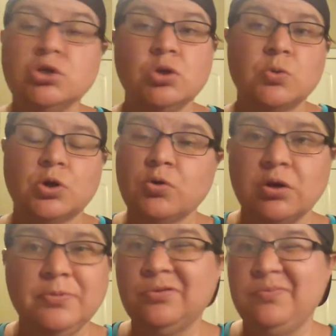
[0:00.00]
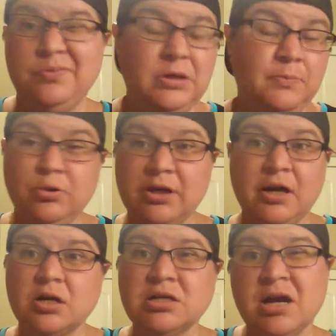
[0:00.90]
So we're going to be
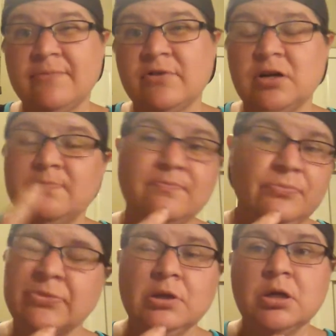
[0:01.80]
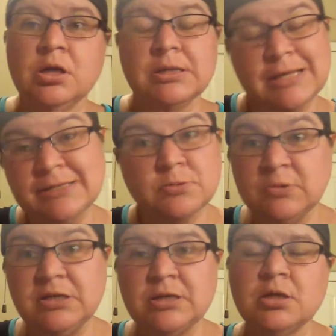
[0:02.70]
pulling out our time frame, last
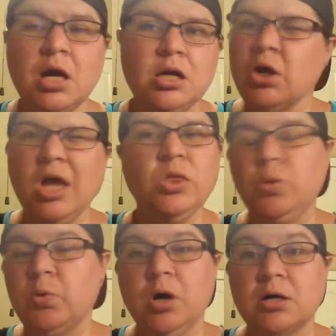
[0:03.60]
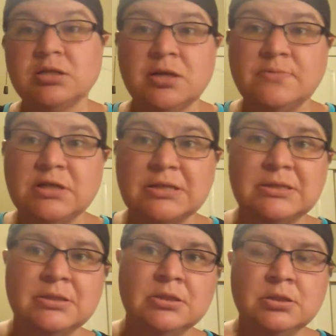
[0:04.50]
week, our
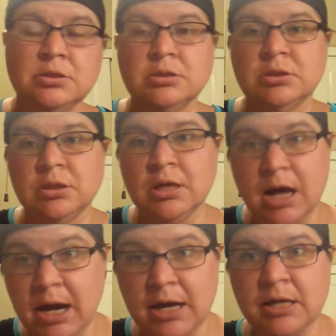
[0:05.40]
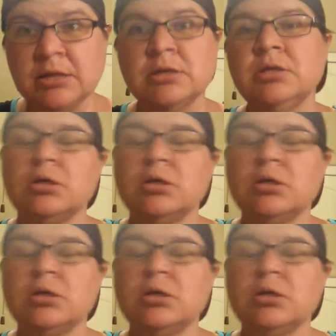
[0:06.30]
subject, I,